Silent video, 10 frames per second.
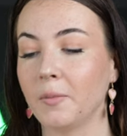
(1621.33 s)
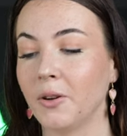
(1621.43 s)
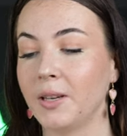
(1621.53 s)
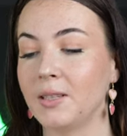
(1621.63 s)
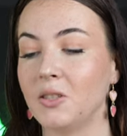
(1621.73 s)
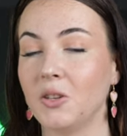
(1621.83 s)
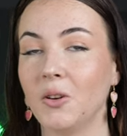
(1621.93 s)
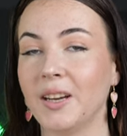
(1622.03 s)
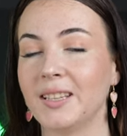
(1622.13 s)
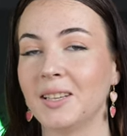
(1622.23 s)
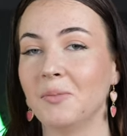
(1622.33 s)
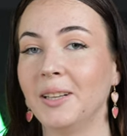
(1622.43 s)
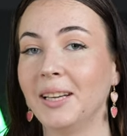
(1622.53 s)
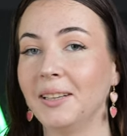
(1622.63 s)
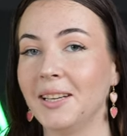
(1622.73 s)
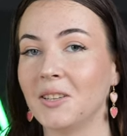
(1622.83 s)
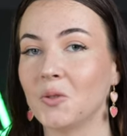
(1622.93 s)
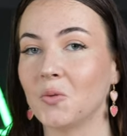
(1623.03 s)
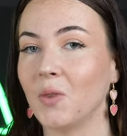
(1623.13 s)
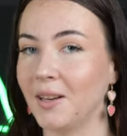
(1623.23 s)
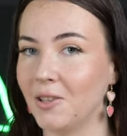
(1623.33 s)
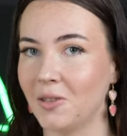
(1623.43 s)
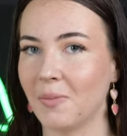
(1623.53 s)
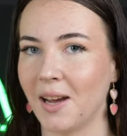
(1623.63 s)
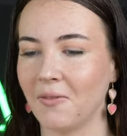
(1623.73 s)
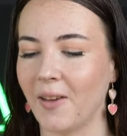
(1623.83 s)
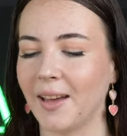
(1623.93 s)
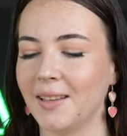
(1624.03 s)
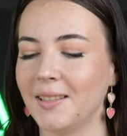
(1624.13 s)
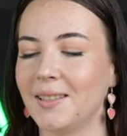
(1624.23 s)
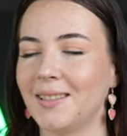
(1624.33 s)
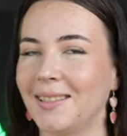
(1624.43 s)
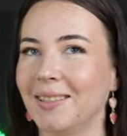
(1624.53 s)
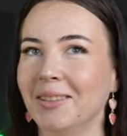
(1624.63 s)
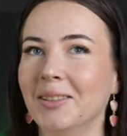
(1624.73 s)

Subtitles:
I'm going to do is completely drench my face.